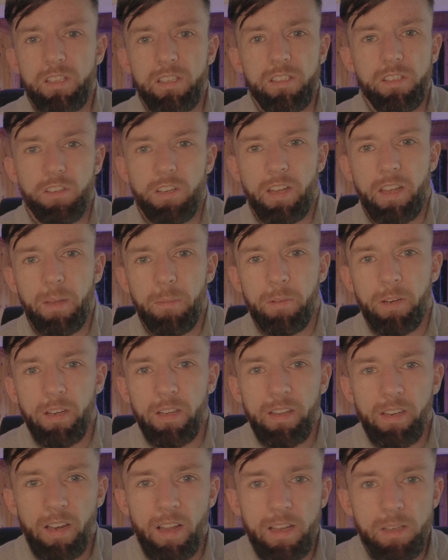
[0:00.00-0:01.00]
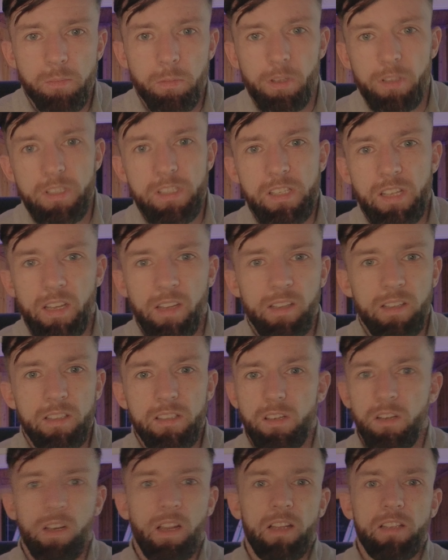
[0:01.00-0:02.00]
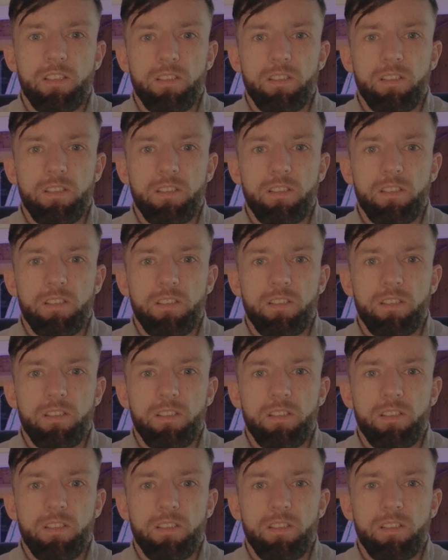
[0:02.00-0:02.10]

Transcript: easier to keep clean, less blood stains, all that